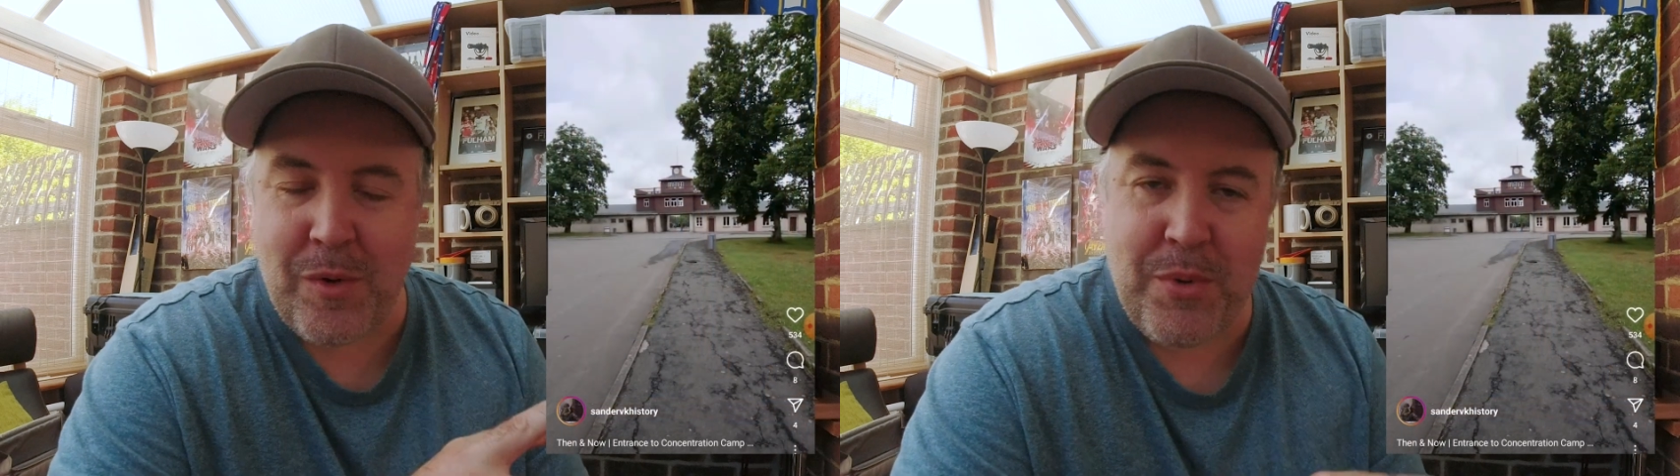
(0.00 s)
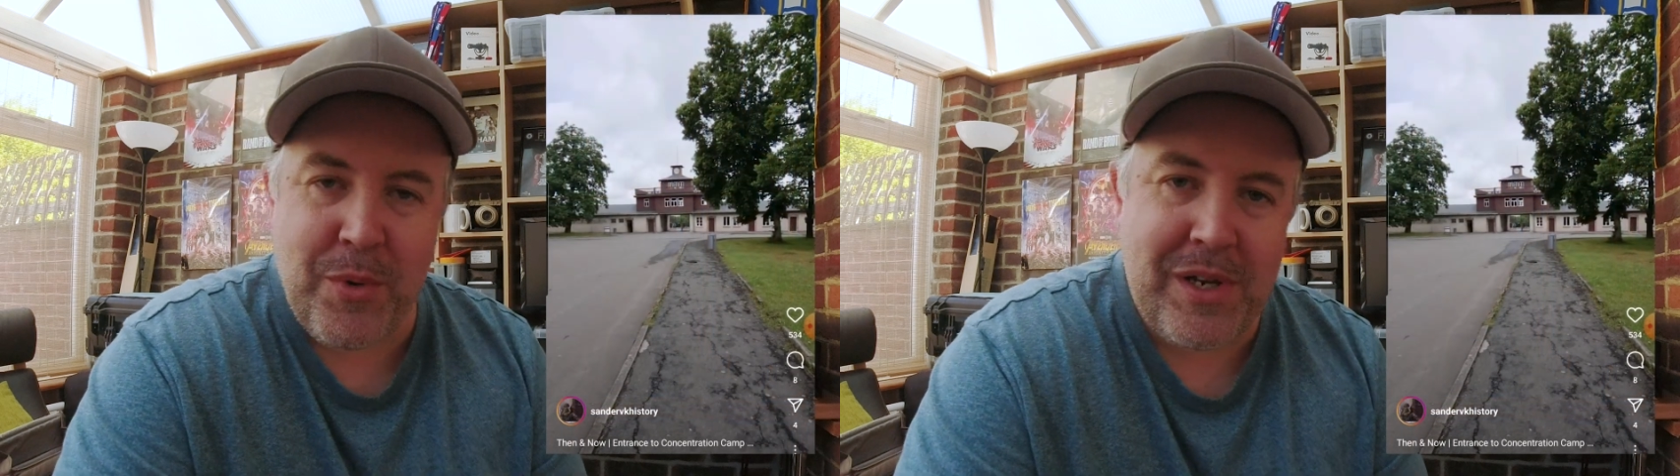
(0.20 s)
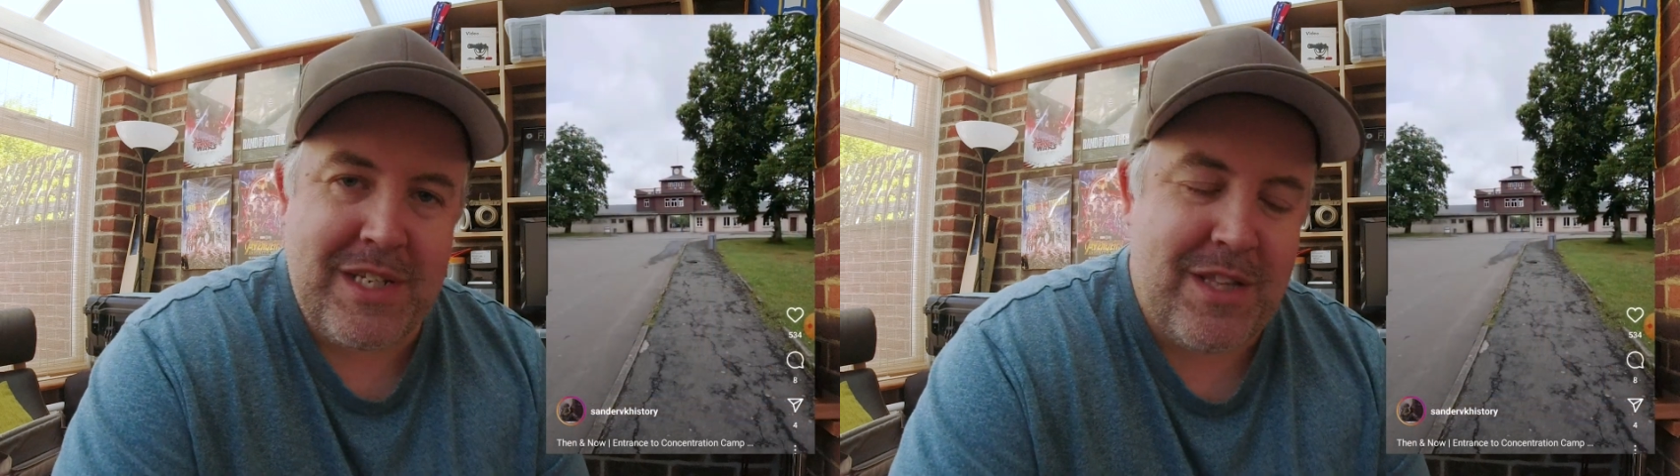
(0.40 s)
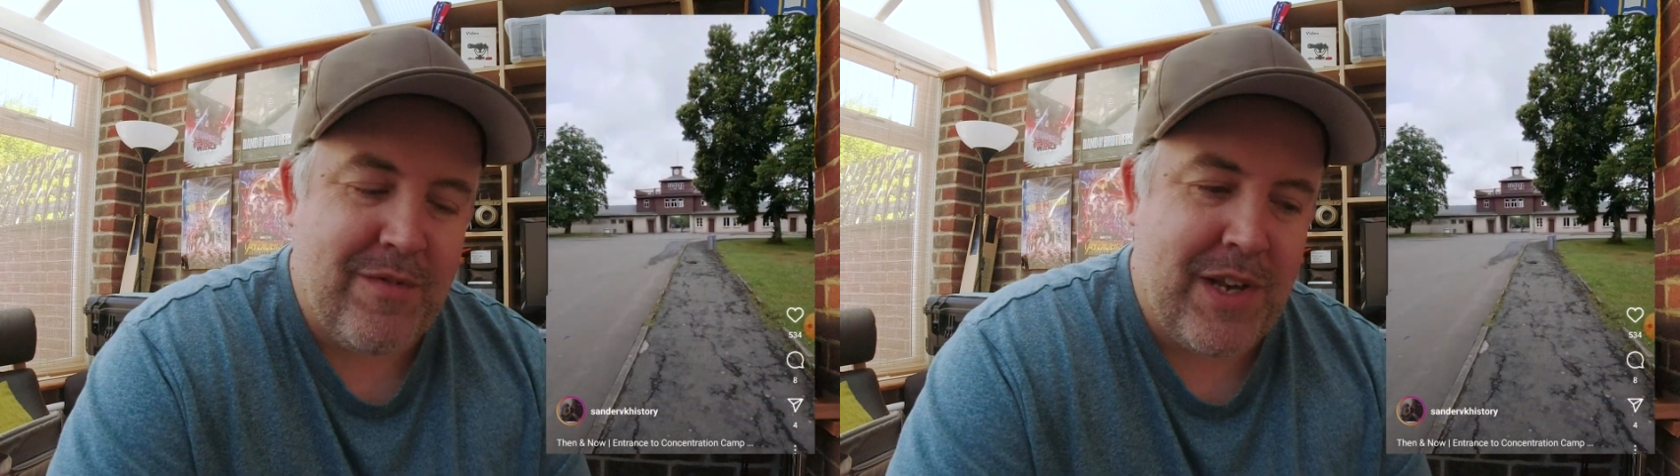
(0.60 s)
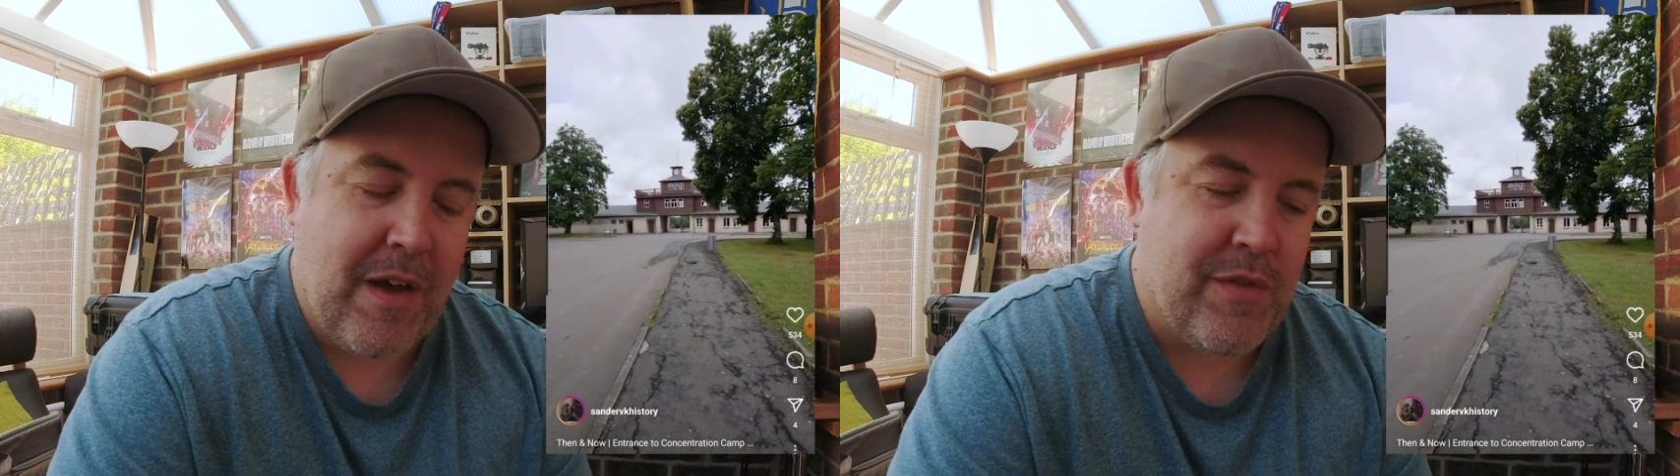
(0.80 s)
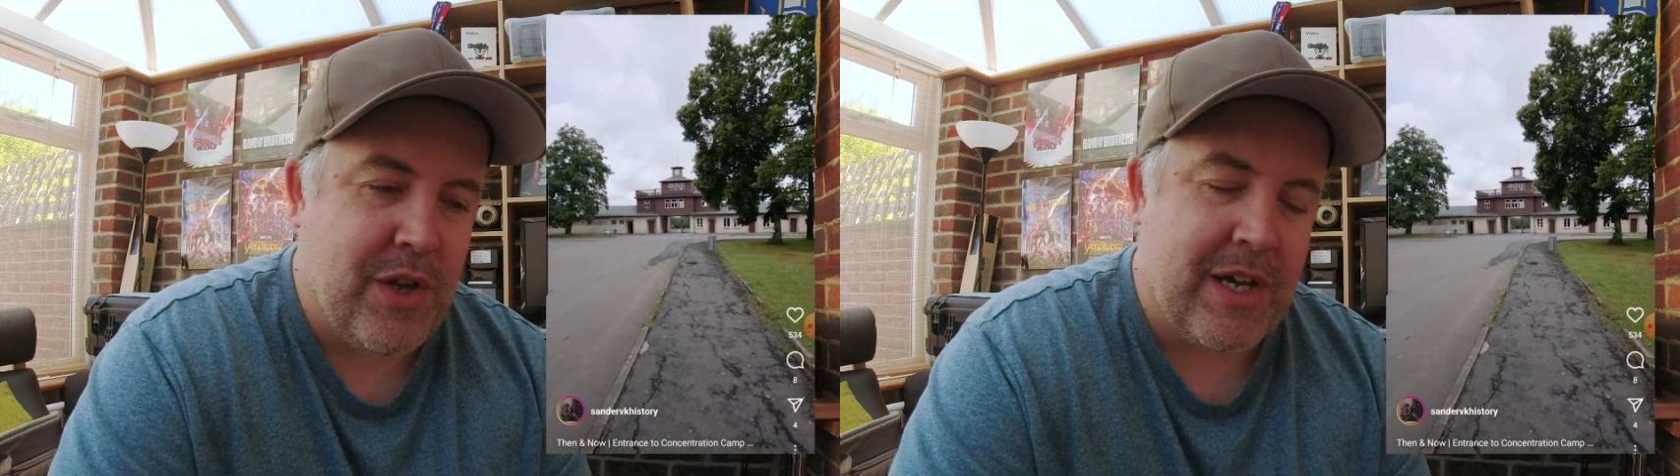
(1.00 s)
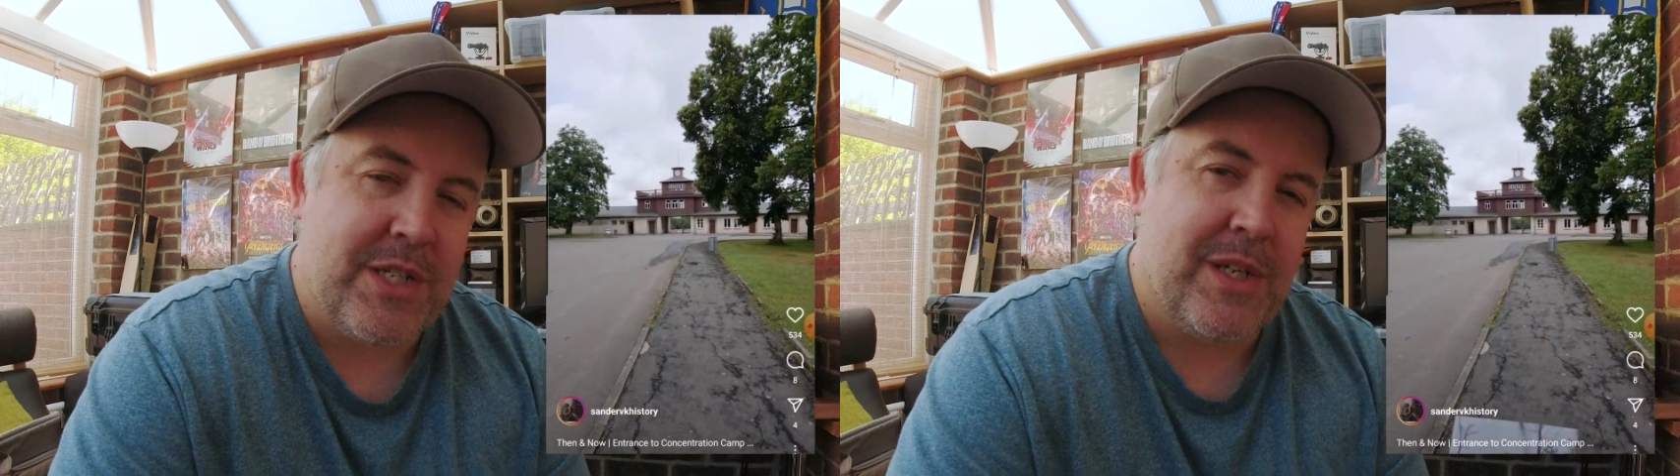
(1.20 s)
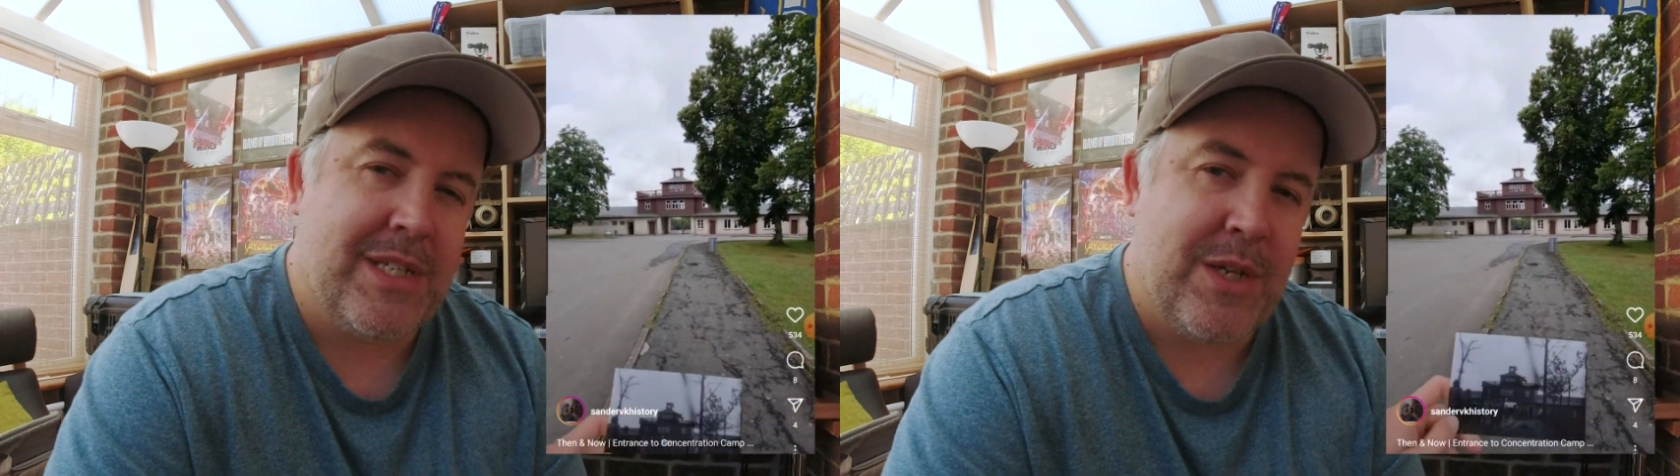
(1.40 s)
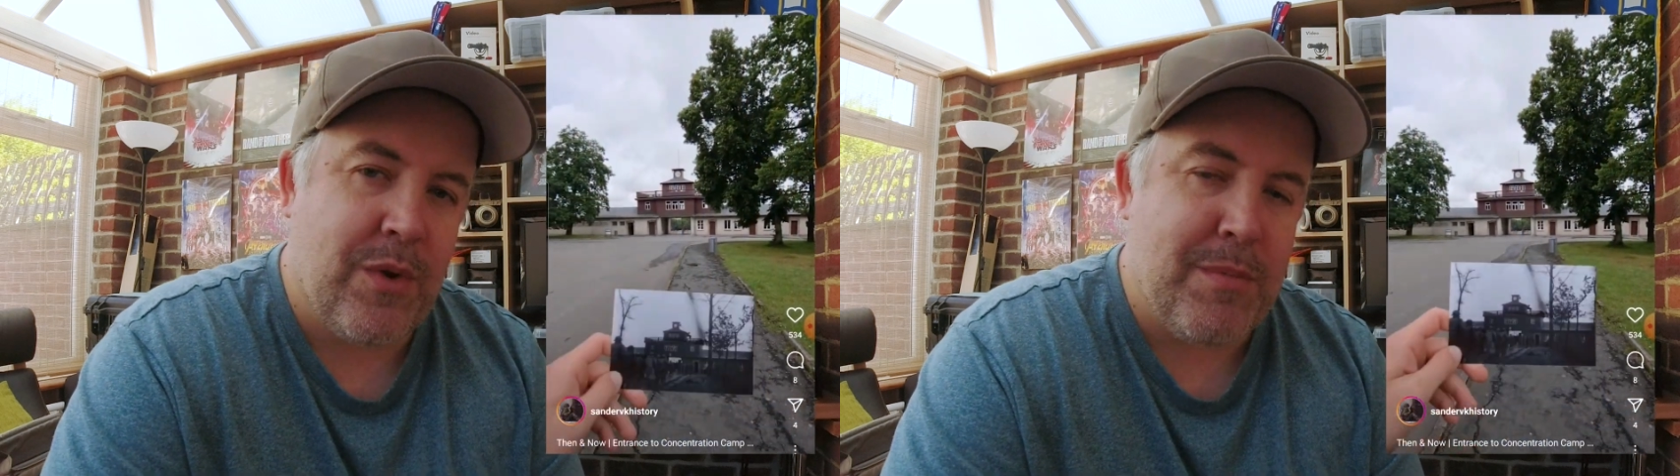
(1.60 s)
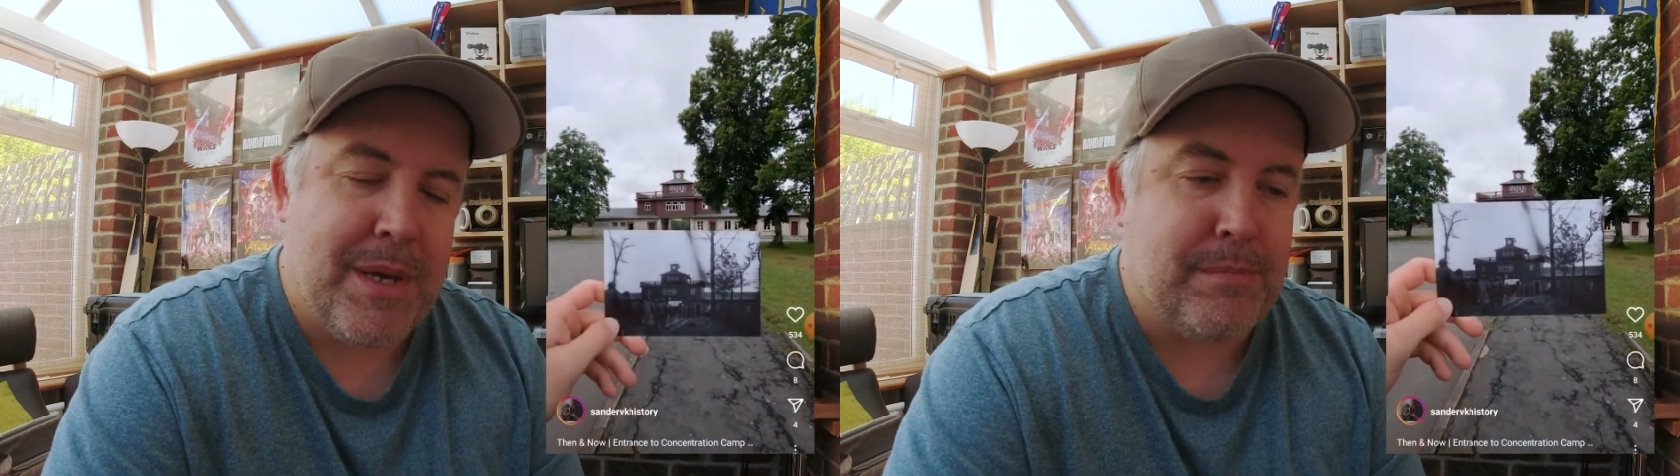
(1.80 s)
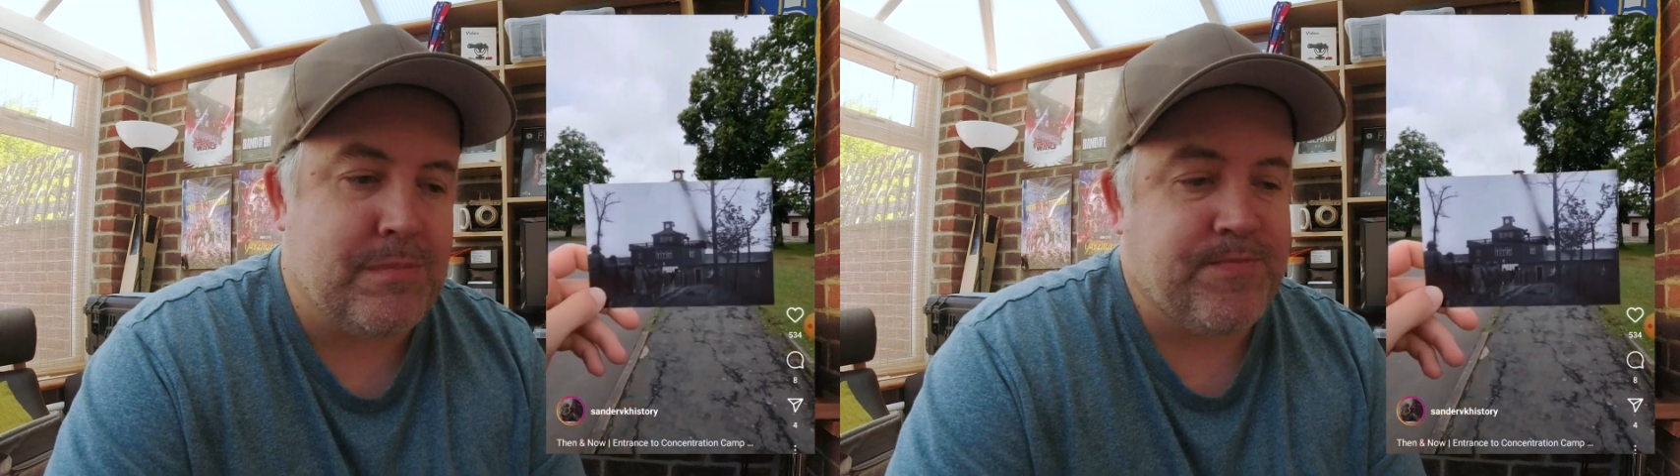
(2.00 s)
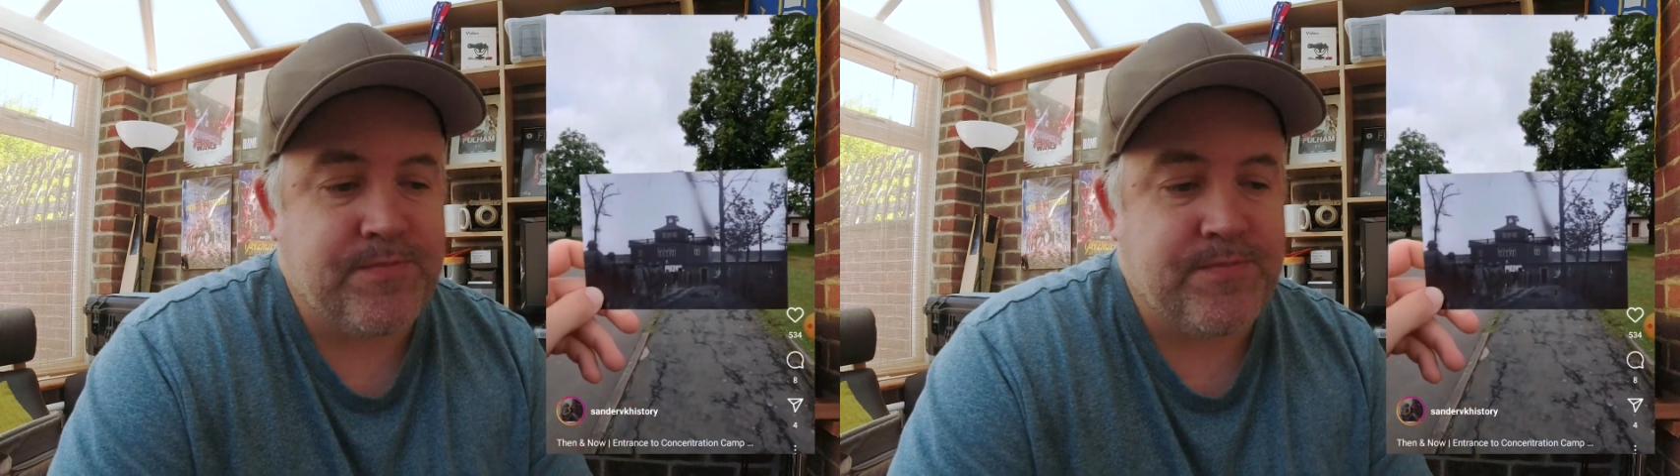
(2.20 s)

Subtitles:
I'll put one into the video for you guys so you can see what I mean.